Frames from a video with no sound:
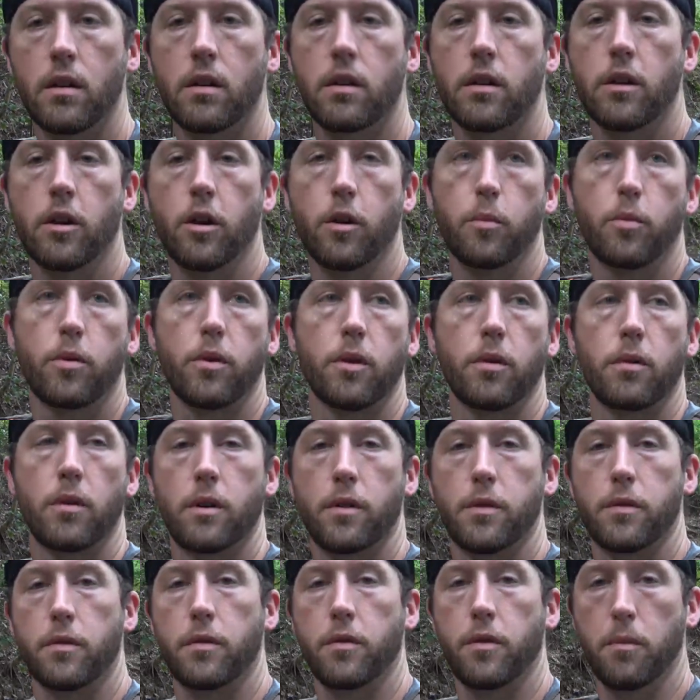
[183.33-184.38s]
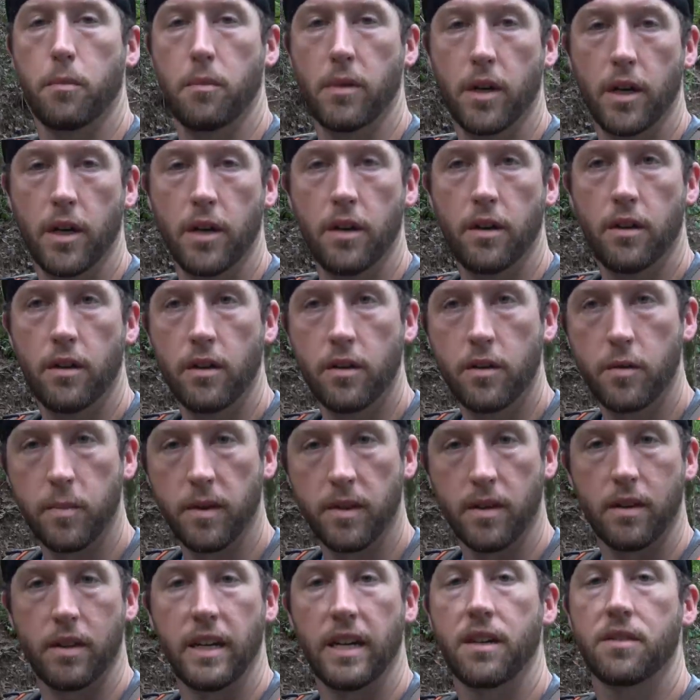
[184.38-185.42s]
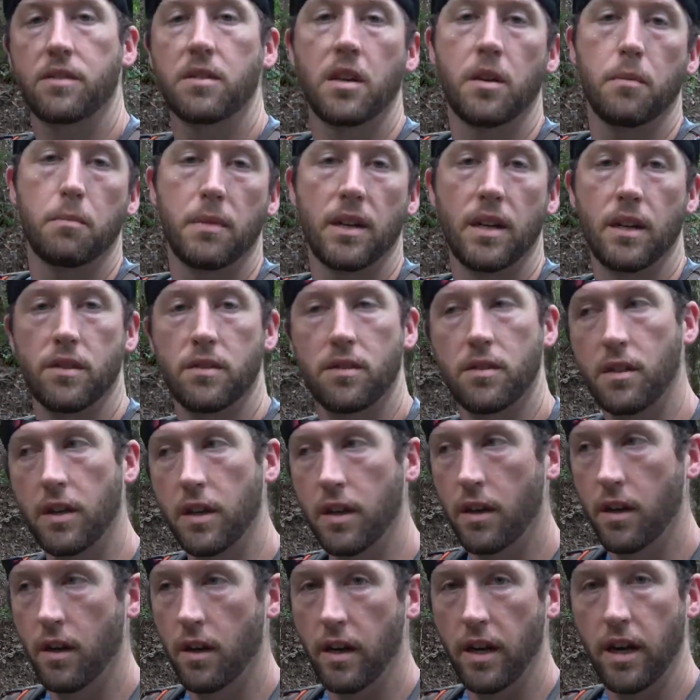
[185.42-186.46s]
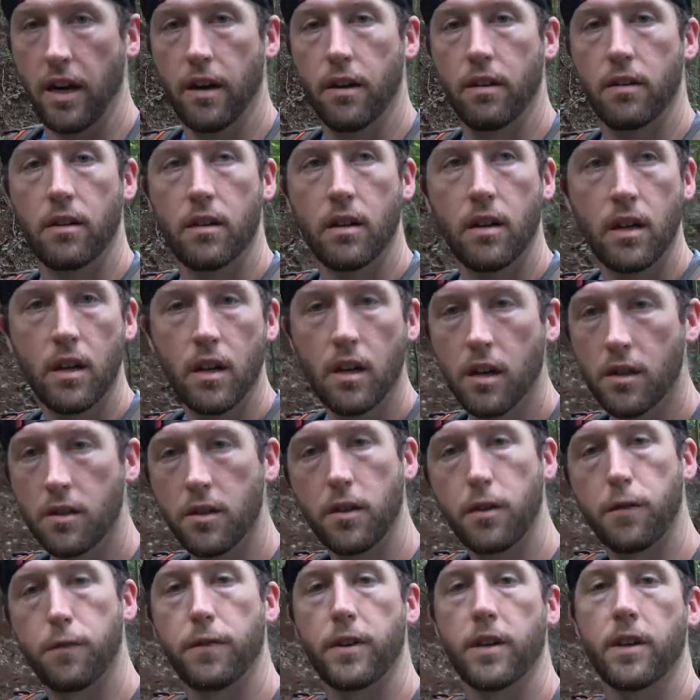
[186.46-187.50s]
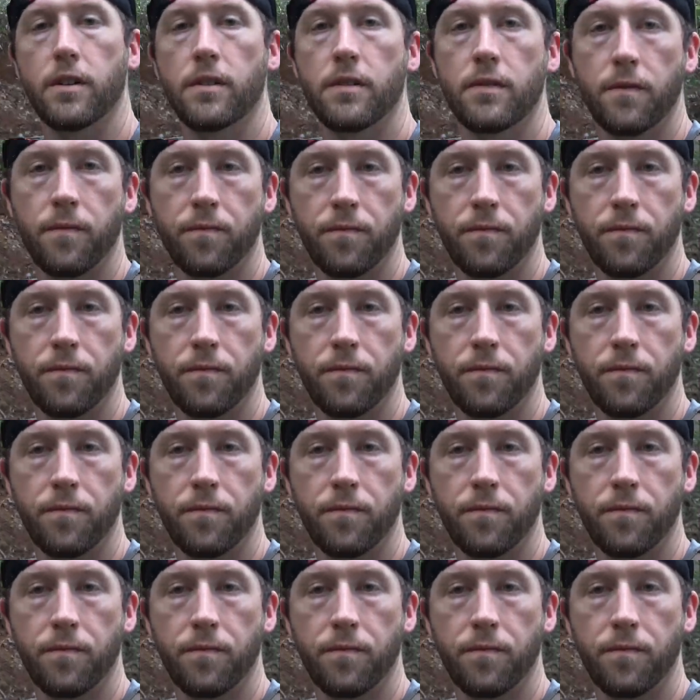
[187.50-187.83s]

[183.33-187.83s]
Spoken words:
GoPro all through the mud. Spent the last 10 minutes cleaning it out. Just fell.